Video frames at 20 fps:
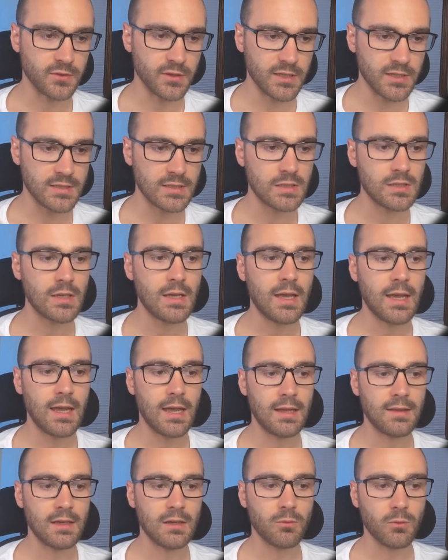list,
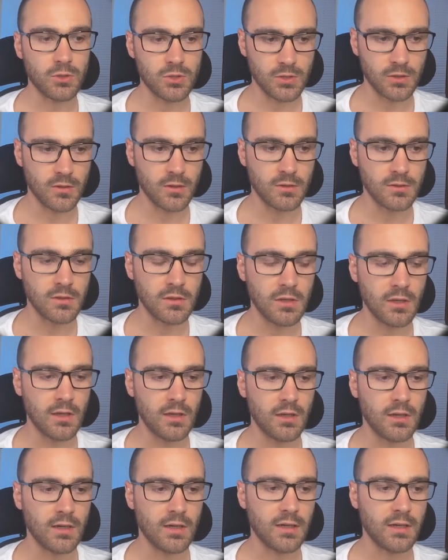and then return
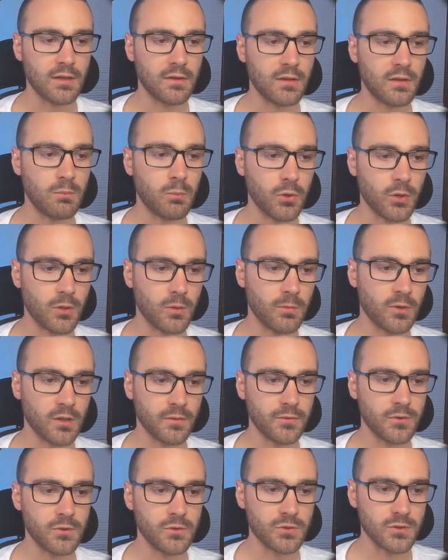the
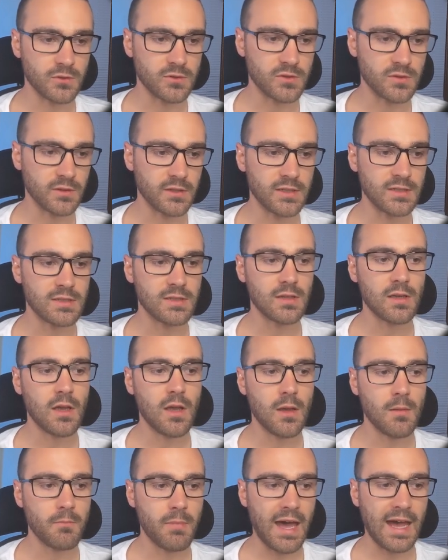protobuf users list
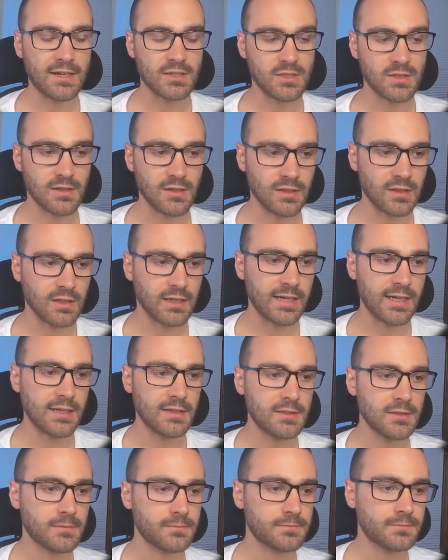back to the
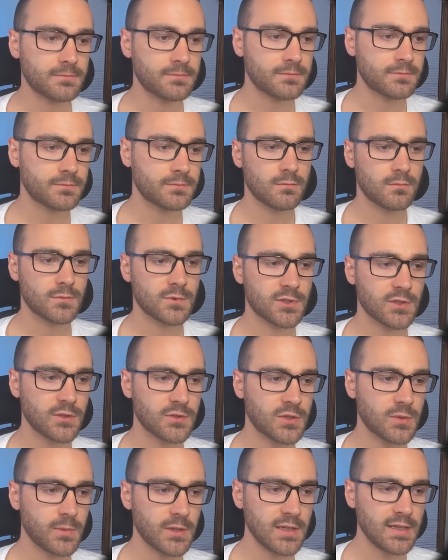client. So
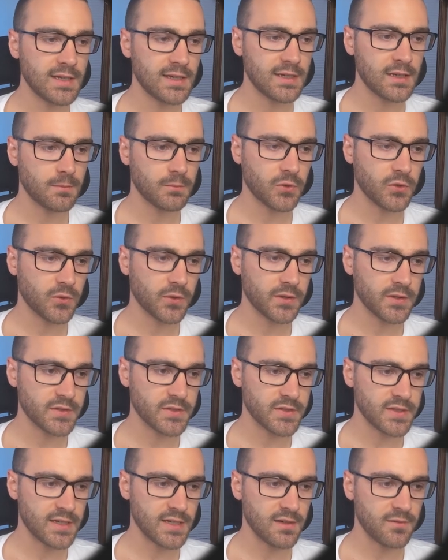to begin, I'm going to
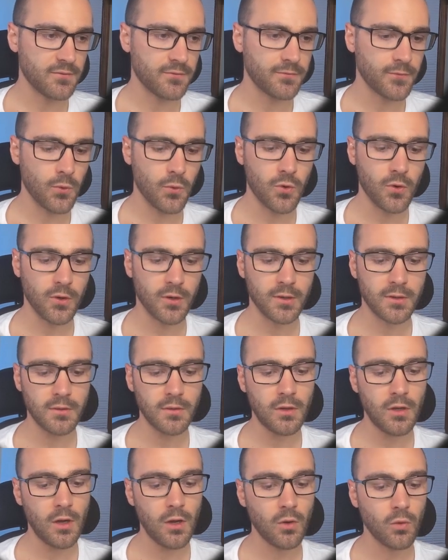say
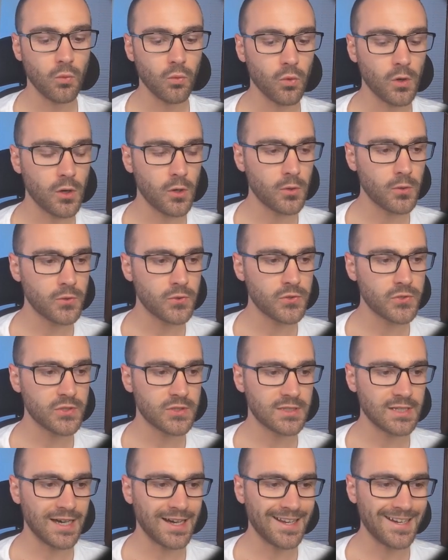for
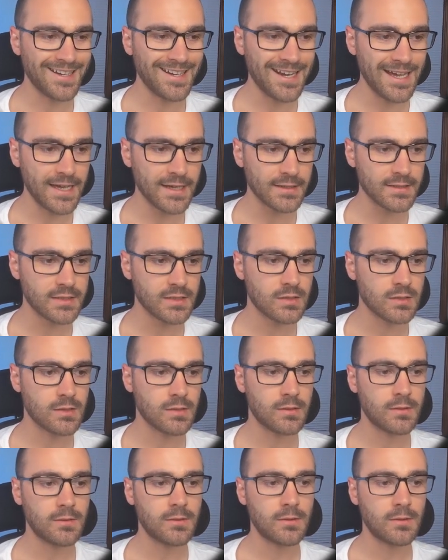rows.next,